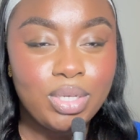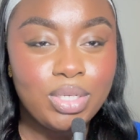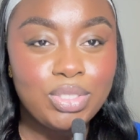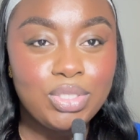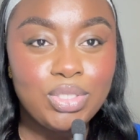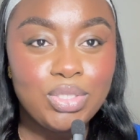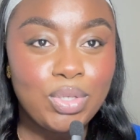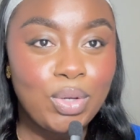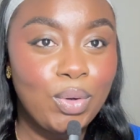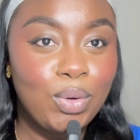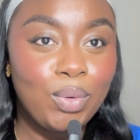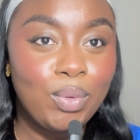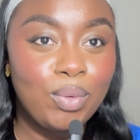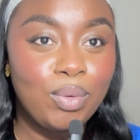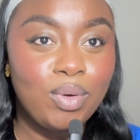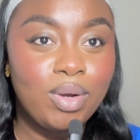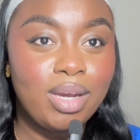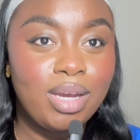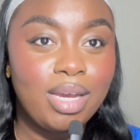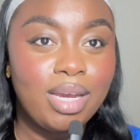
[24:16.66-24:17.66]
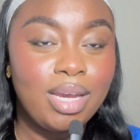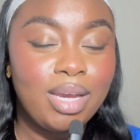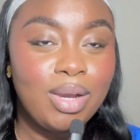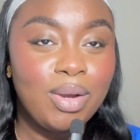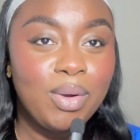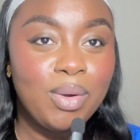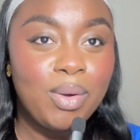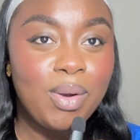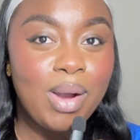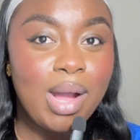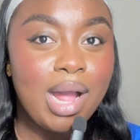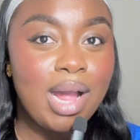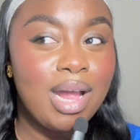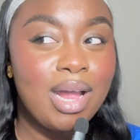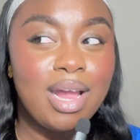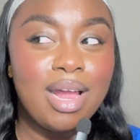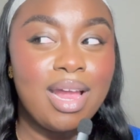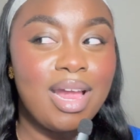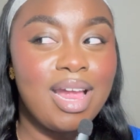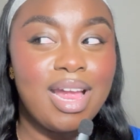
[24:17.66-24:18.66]
So,
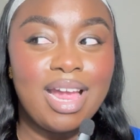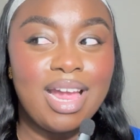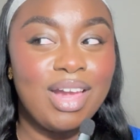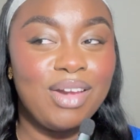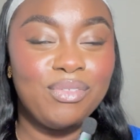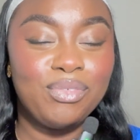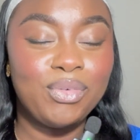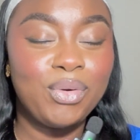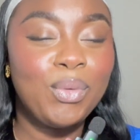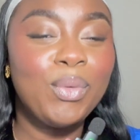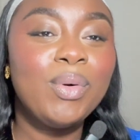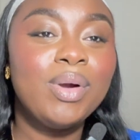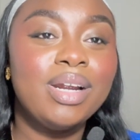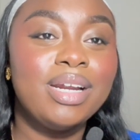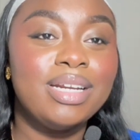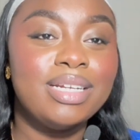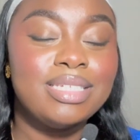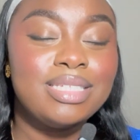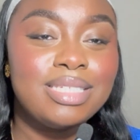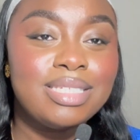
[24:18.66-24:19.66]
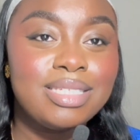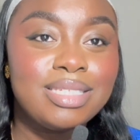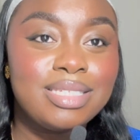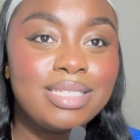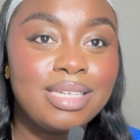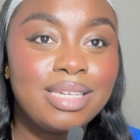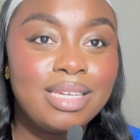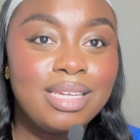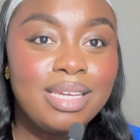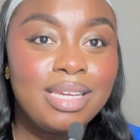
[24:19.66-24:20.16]
of course,